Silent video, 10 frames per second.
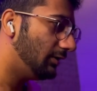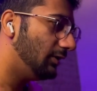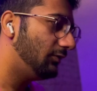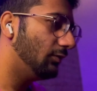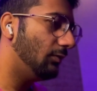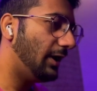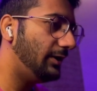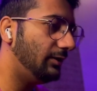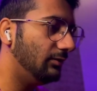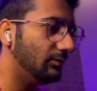So
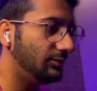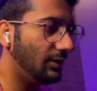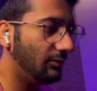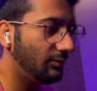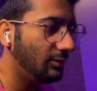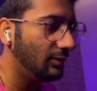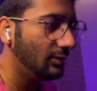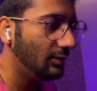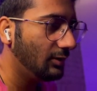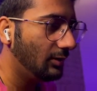I just
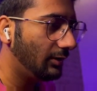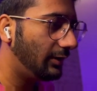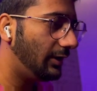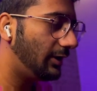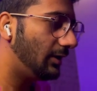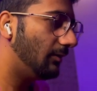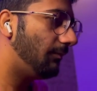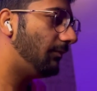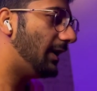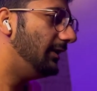created a
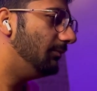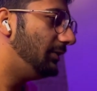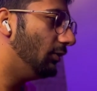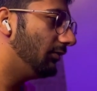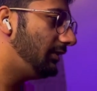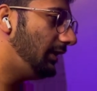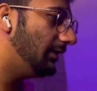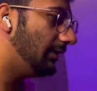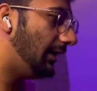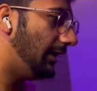file POC
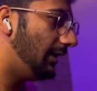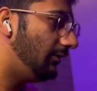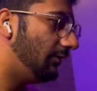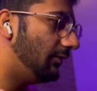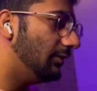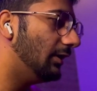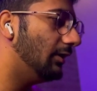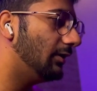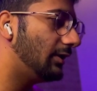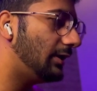and
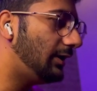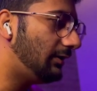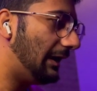run it,